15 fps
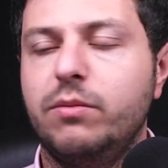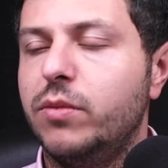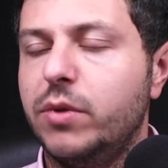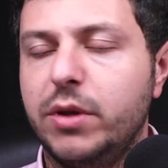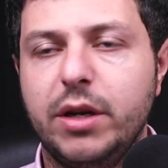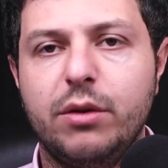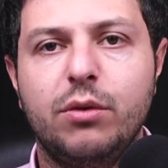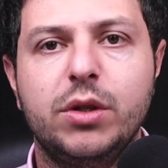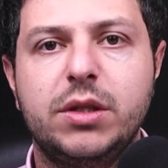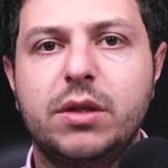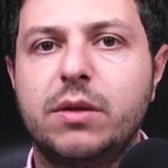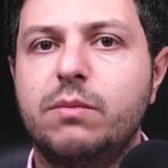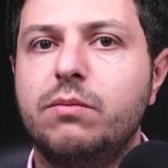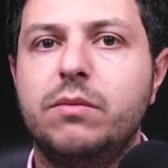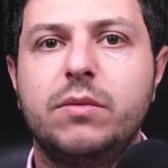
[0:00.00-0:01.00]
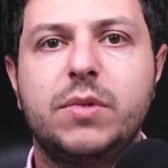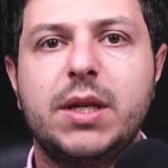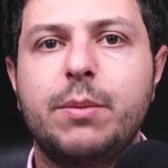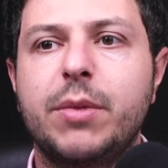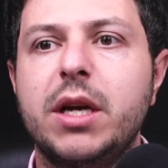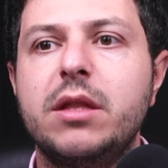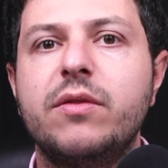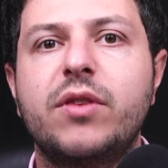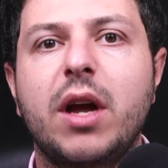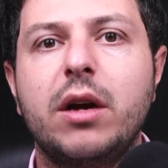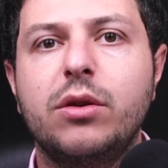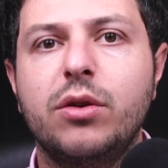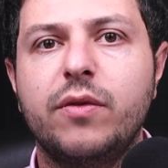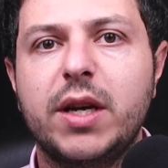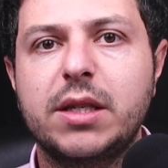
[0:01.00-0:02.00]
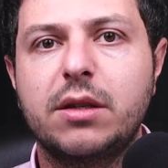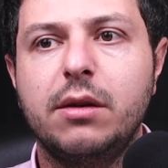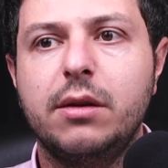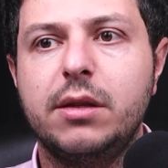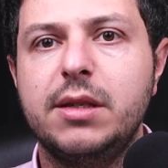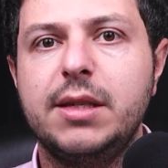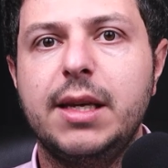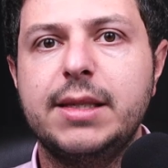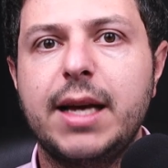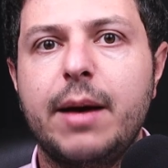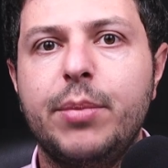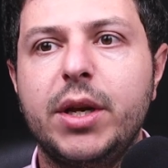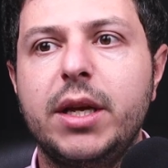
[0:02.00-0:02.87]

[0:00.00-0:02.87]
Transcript: there is some kind of cardiovascular disease happening,